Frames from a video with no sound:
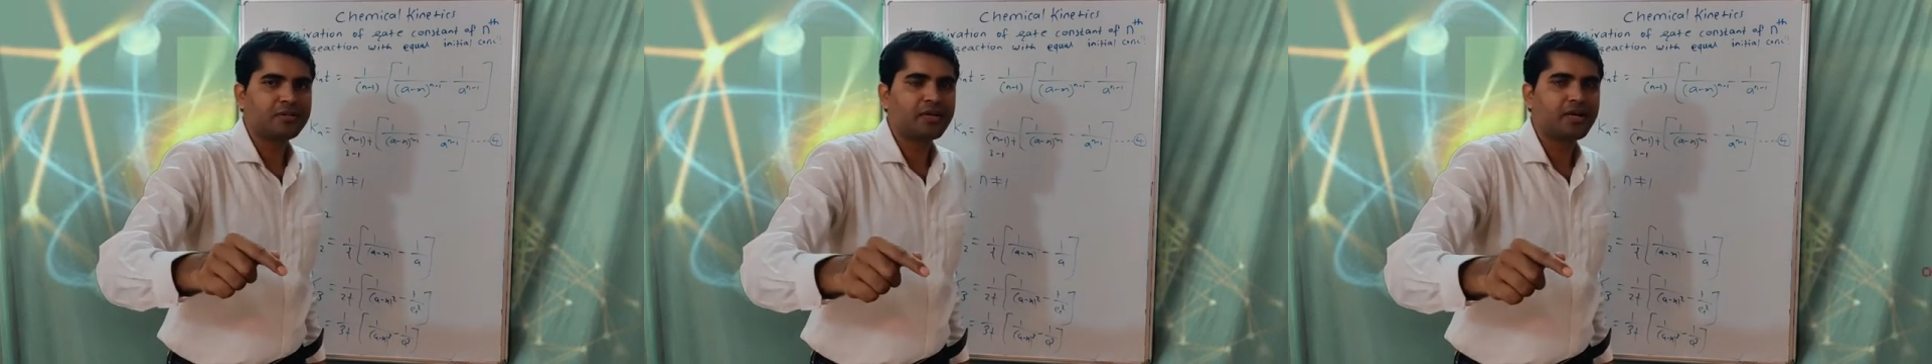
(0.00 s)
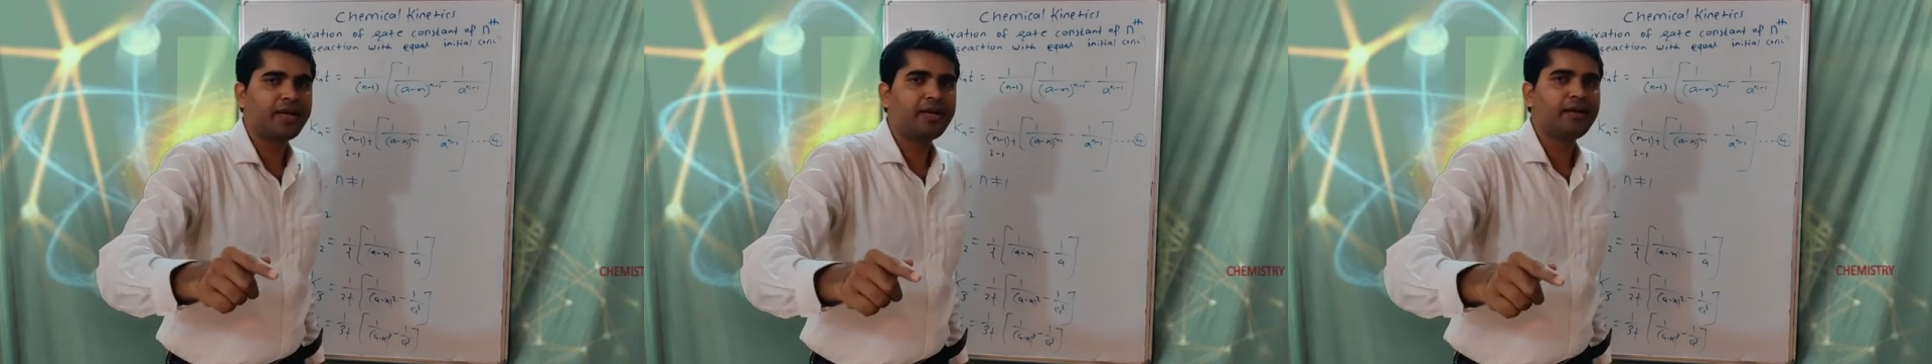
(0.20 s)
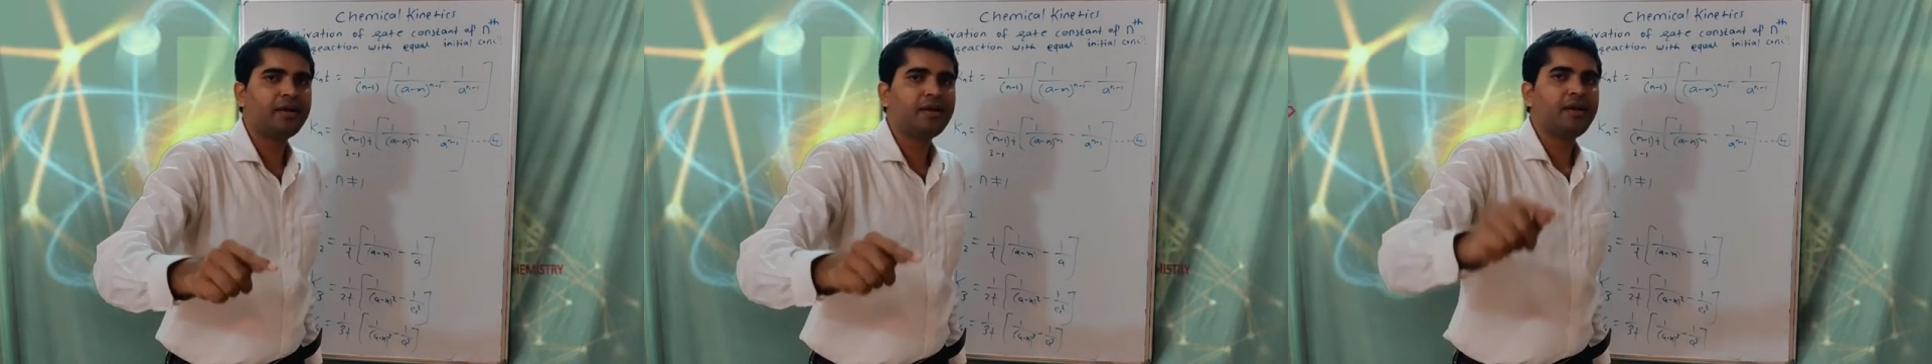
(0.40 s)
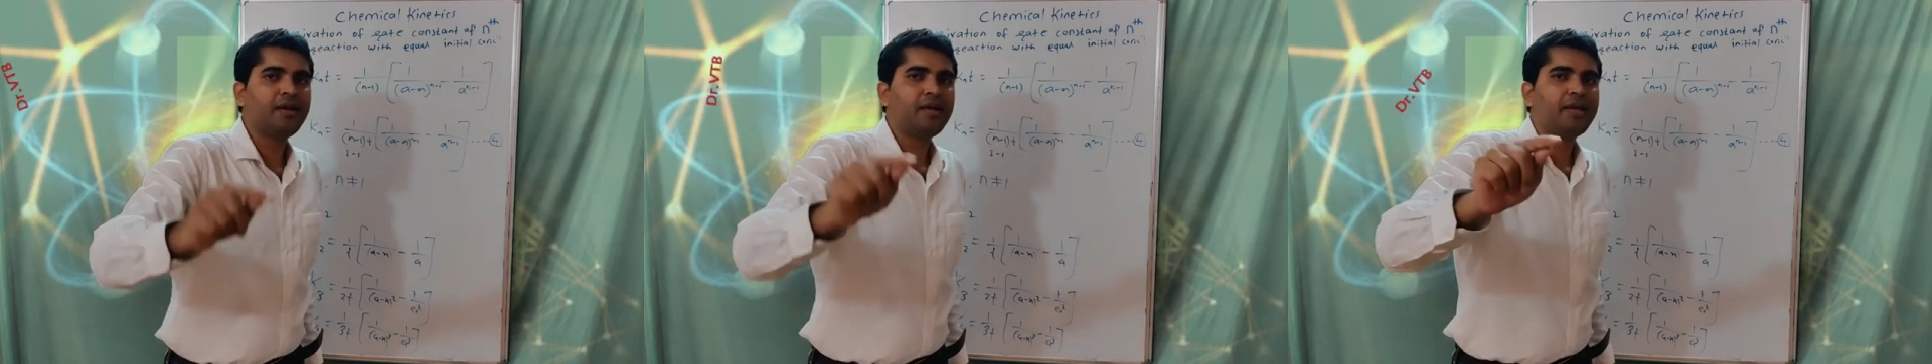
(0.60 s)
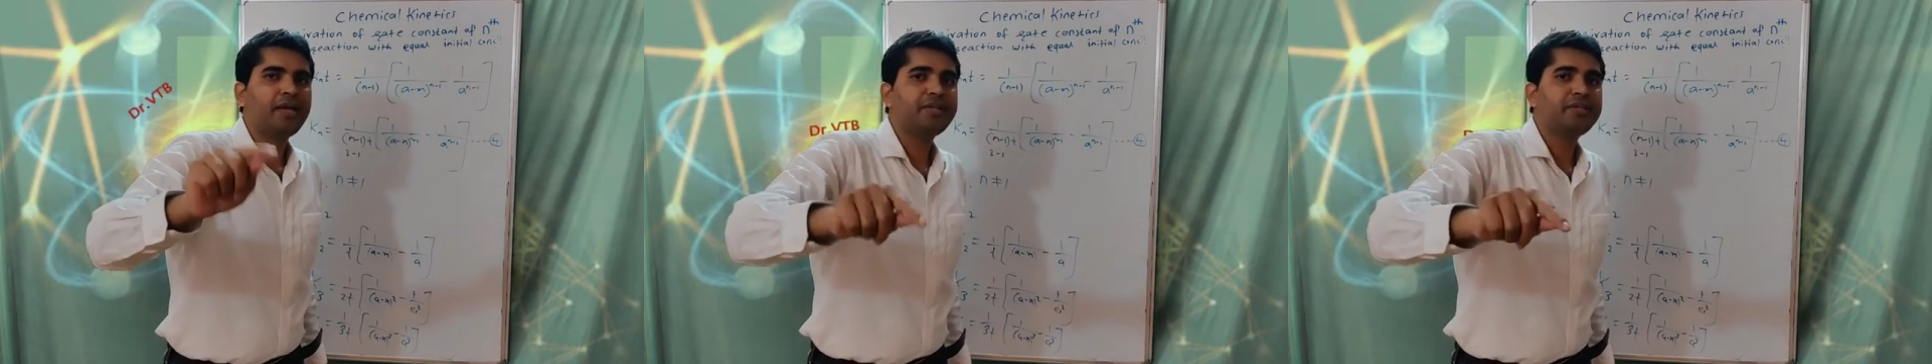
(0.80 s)
and
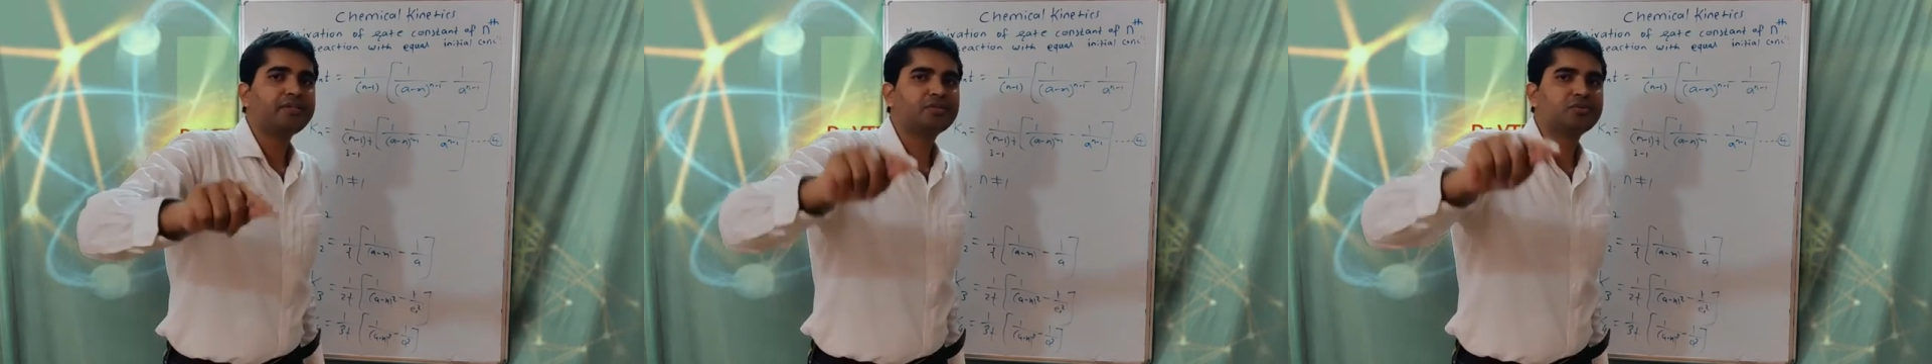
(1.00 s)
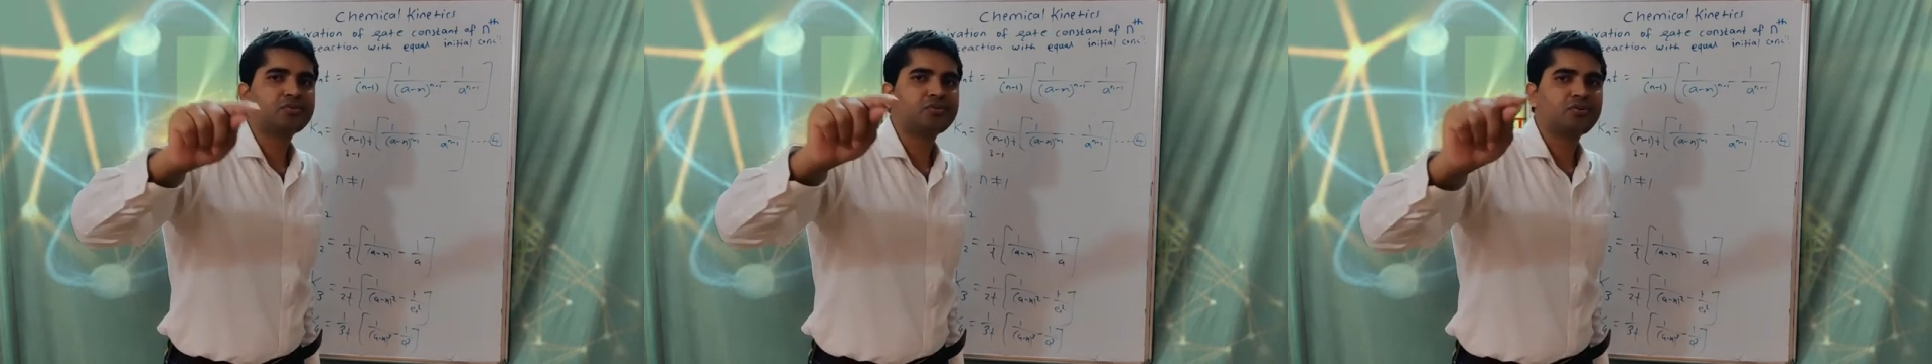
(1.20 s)
n should